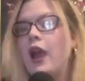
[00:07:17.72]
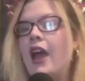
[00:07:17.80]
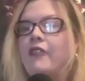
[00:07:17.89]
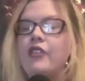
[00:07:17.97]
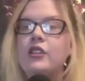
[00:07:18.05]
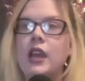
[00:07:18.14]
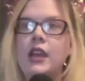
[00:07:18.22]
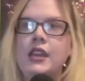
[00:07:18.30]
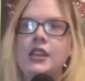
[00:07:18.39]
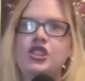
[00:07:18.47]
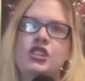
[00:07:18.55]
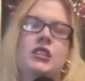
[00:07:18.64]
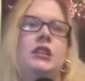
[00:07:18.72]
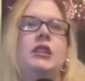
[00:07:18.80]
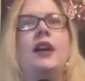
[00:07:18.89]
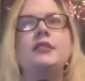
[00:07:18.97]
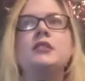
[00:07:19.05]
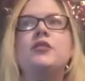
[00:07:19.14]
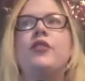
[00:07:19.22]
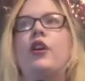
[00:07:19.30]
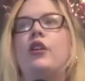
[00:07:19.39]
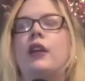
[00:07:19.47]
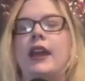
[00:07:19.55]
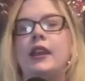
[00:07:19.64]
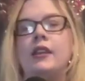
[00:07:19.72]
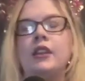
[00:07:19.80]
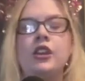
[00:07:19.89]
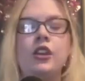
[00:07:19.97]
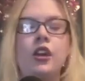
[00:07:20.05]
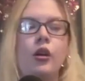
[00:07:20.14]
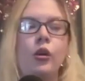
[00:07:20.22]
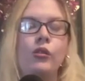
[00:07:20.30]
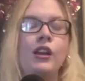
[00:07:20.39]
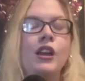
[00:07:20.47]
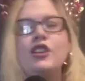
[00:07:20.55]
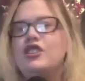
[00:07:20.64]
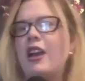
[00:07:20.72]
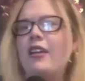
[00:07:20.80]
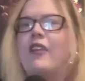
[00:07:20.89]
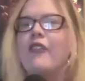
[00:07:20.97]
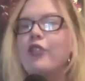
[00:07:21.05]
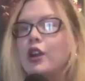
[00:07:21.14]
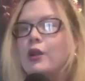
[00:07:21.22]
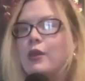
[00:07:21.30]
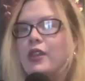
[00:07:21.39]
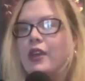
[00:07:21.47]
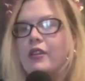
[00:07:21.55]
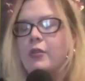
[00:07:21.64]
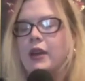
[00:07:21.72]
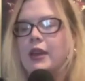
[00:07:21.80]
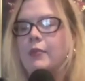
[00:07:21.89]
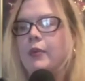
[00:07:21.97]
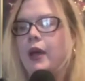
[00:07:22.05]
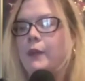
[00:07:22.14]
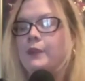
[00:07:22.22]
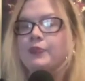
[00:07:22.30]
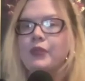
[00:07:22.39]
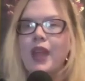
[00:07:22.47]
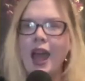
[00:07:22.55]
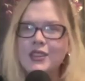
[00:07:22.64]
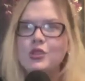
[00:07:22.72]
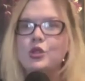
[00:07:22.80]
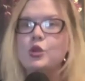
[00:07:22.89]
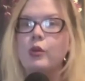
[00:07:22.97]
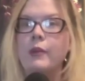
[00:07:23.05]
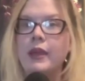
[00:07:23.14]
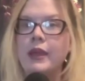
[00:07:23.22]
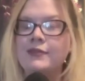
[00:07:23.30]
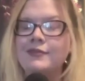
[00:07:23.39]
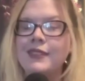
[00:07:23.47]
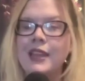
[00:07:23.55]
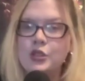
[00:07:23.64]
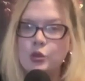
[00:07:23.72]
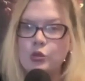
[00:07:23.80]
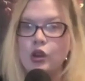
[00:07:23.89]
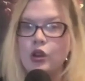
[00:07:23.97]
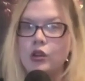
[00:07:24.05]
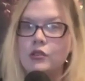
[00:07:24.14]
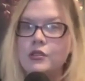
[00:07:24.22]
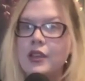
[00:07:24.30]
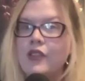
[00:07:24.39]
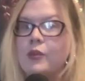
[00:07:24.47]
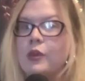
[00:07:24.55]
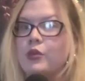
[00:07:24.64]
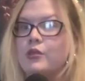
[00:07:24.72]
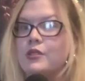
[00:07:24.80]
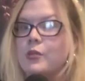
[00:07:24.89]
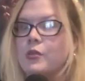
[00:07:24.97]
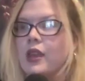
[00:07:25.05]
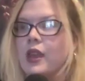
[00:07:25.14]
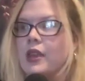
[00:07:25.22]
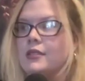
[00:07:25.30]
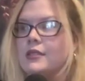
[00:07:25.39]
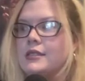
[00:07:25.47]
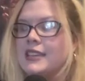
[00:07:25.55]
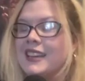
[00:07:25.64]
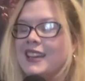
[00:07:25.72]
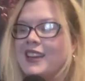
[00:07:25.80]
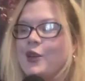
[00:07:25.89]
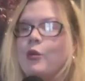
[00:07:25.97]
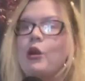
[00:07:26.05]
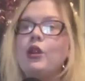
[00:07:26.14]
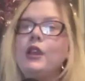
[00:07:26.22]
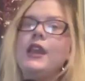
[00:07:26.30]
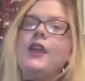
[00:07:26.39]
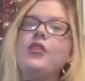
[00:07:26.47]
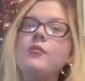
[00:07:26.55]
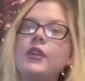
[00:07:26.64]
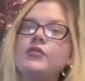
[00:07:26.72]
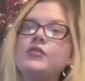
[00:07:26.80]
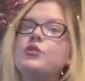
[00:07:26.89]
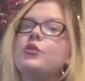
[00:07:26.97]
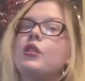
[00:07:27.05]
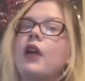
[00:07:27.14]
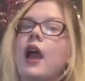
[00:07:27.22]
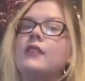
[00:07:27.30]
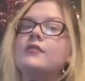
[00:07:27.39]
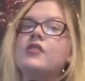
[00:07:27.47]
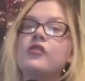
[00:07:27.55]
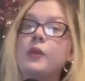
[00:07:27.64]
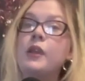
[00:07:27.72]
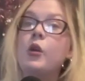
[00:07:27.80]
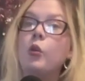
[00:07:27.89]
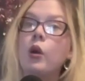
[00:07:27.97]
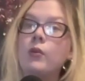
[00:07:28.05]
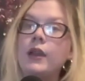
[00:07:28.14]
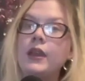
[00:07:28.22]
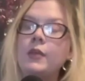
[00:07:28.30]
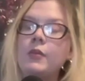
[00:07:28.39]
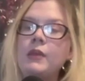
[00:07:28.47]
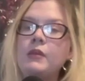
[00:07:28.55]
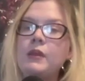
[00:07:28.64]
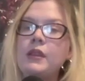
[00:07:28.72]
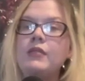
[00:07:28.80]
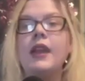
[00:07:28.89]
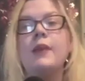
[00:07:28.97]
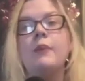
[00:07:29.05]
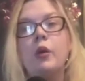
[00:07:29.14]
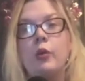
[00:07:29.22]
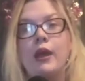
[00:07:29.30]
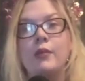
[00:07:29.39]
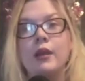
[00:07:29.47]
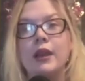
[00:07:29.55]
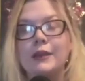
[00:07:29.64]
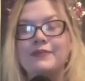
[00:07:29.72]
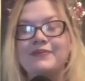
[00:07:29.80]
Aphrodite is just lustful and, just out here flirting with everybody. But as two women, as two girls have been through some things, we're looking at the myths through the lens of being a woman and maybe being like, but wait a minute.